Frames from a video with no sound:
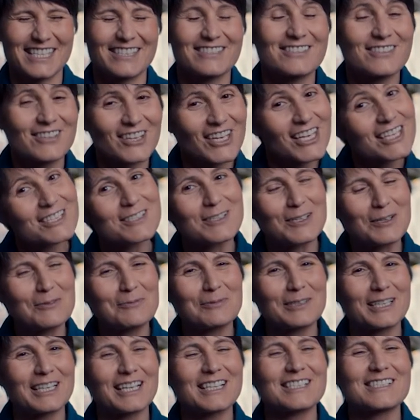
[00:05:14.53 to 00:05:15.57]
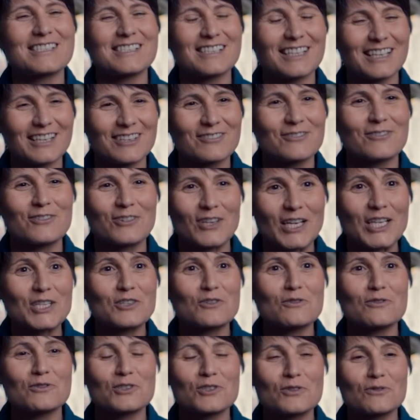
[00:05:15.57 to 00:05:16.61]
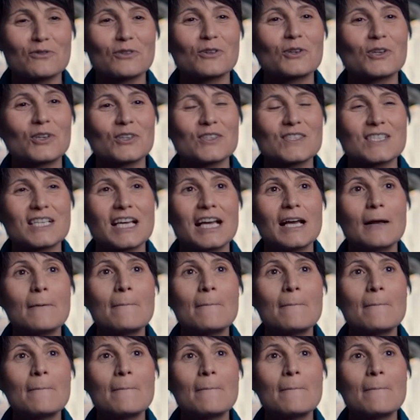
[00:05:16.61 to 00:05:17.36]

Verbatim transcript: It's easy, but I still have really to, to focus.